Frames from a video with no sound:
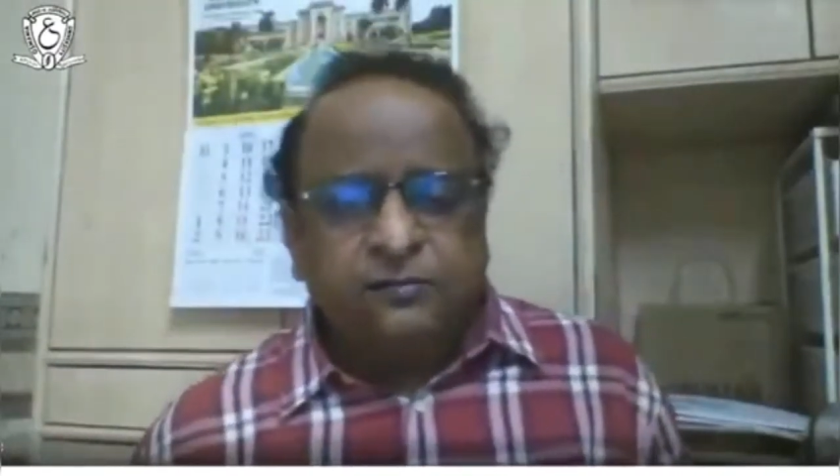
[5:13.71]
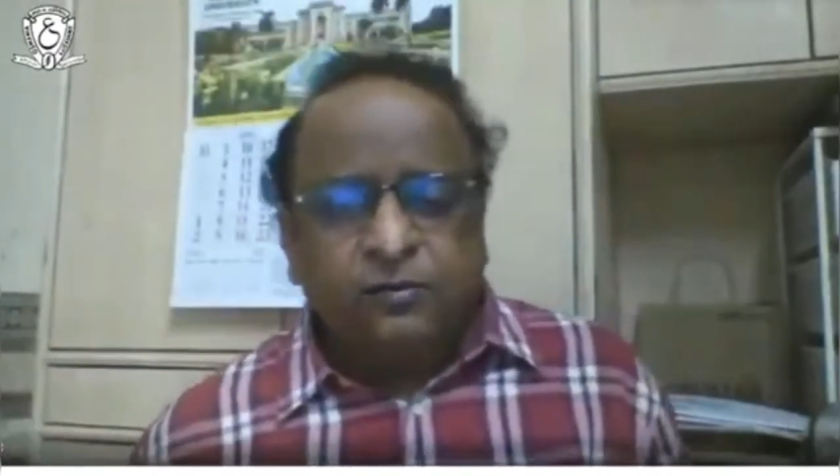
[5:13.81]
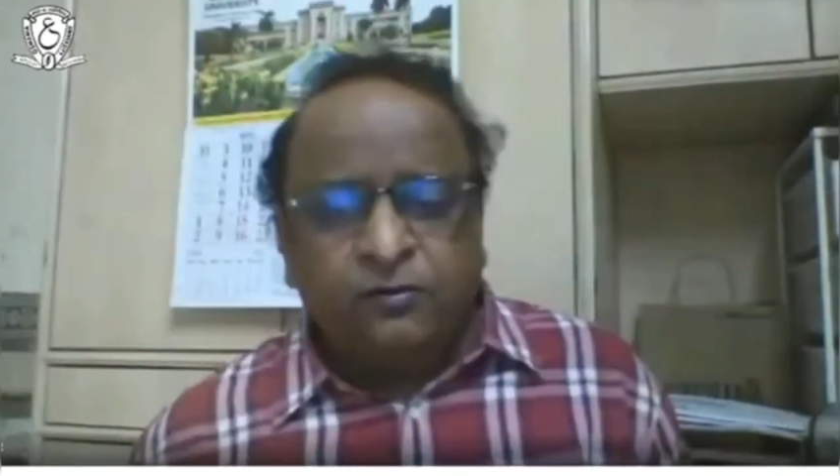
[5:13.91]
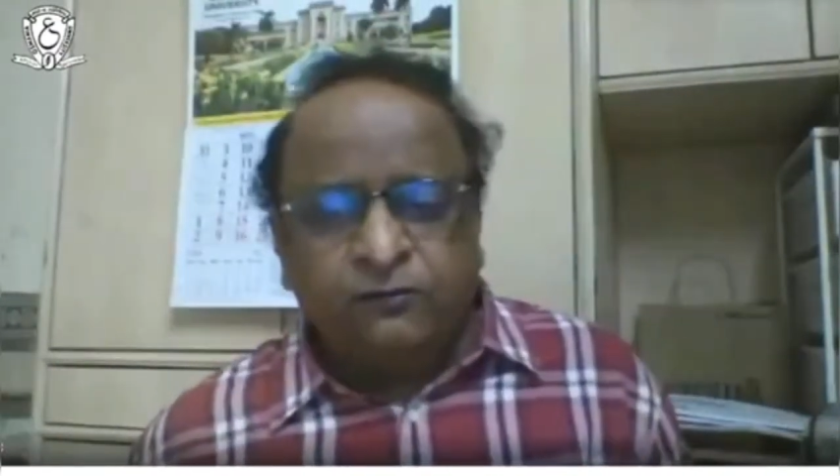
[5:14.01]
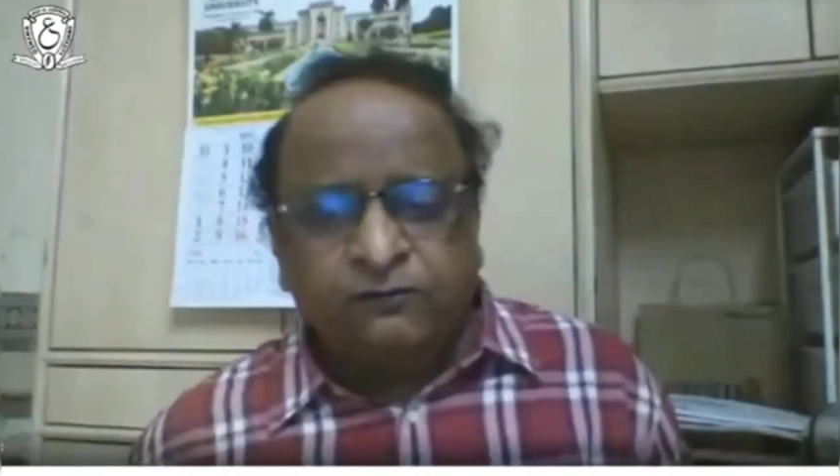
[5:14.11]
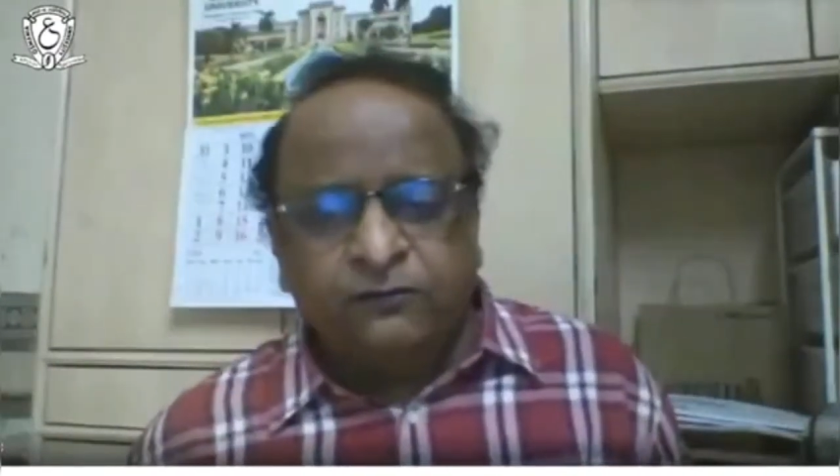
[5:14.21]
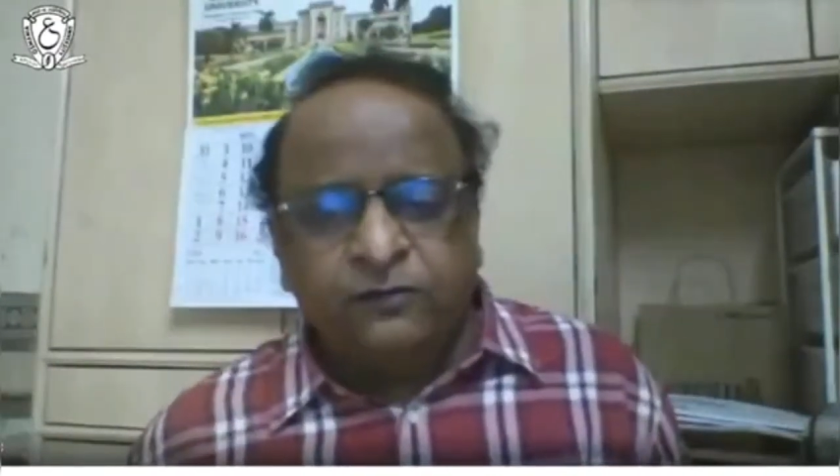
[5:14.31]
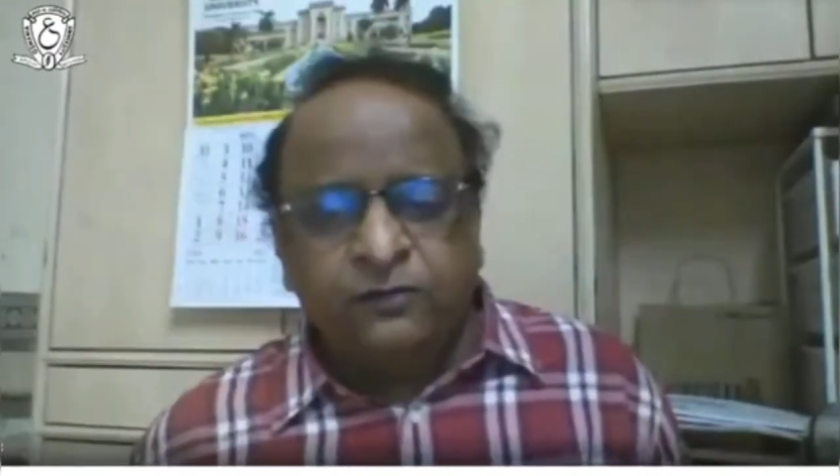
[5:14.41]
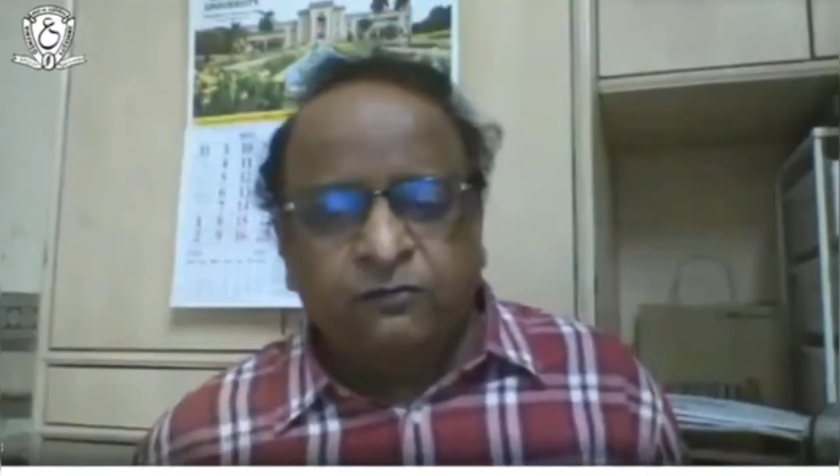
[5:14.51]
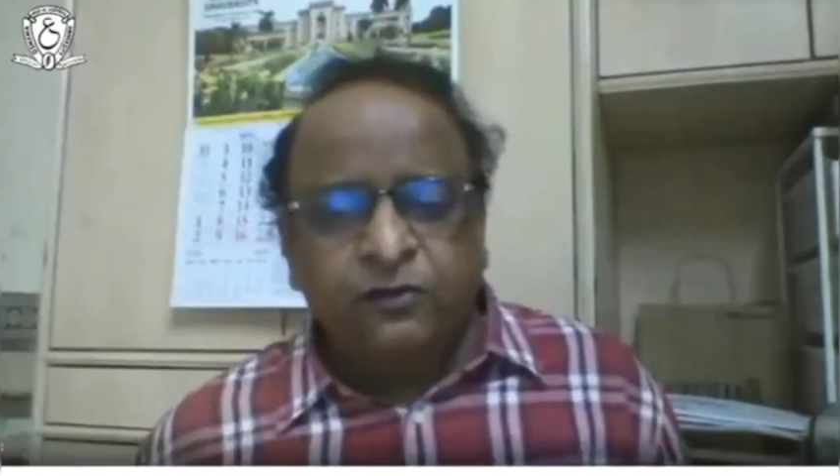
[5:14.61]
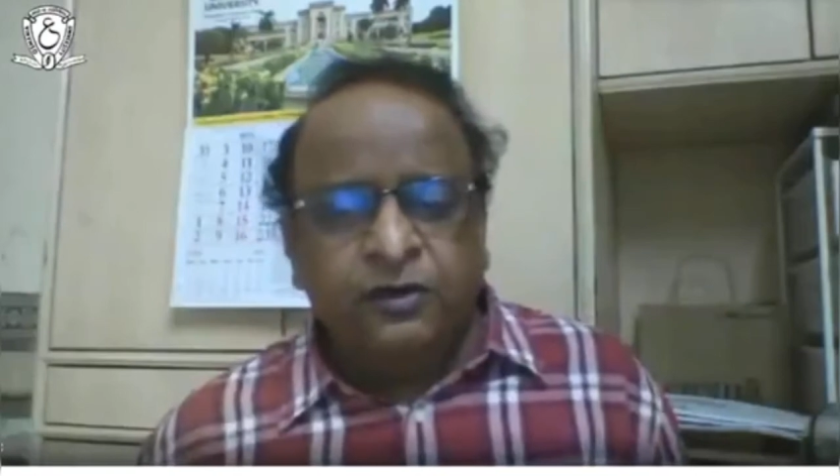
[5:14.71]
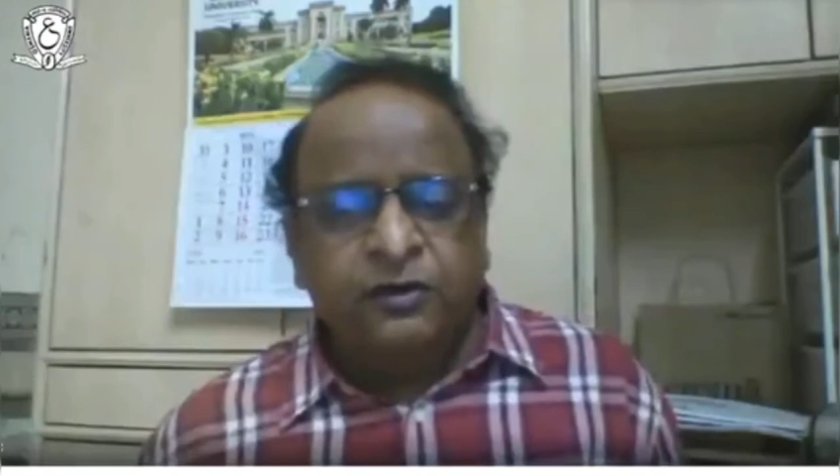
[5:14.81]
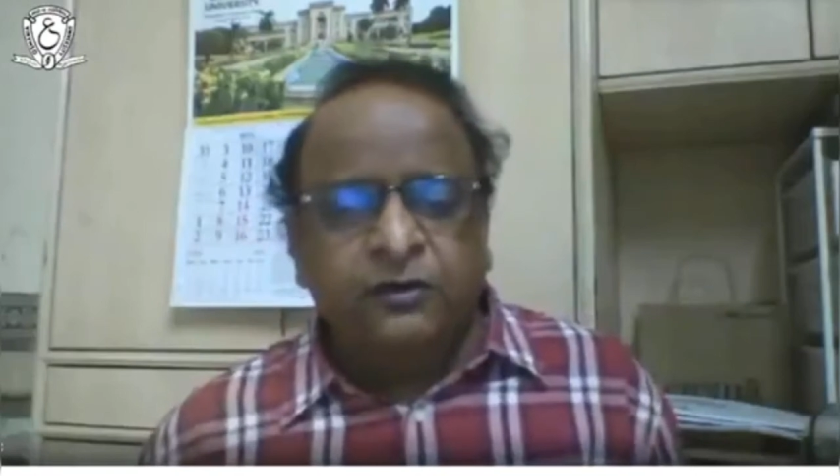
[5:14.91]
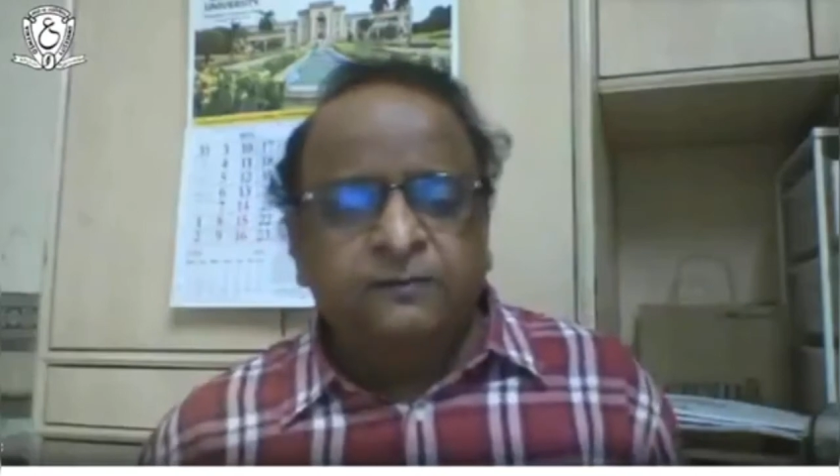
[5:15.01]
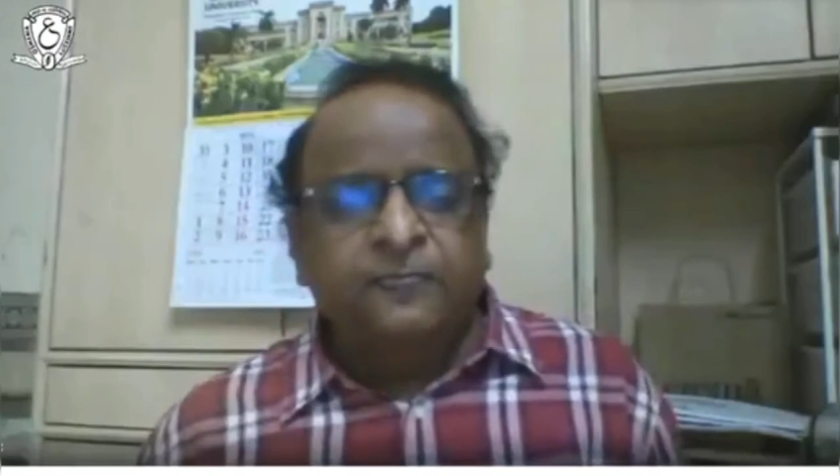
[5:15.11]
amount of
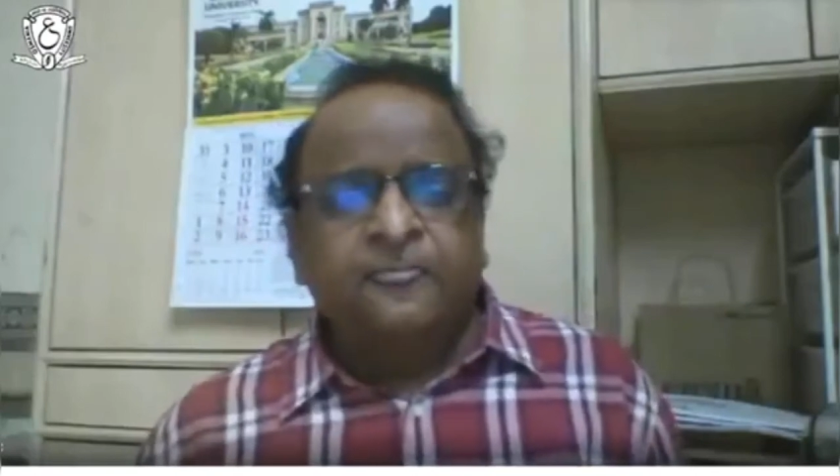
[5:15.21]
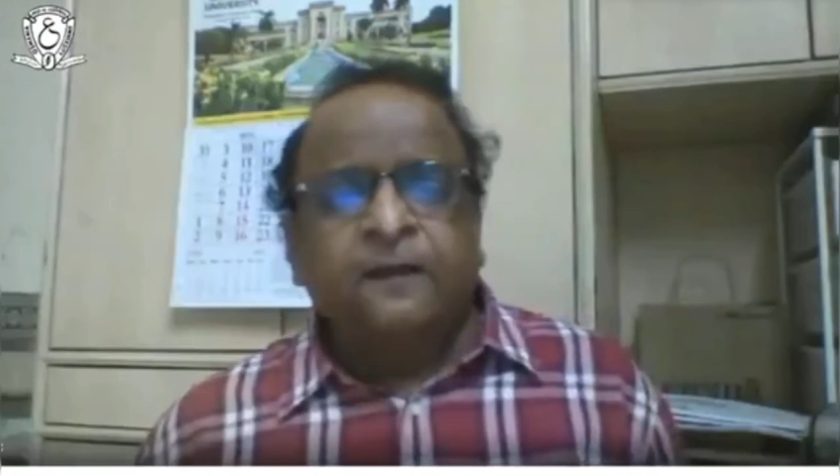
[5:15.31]
quantity,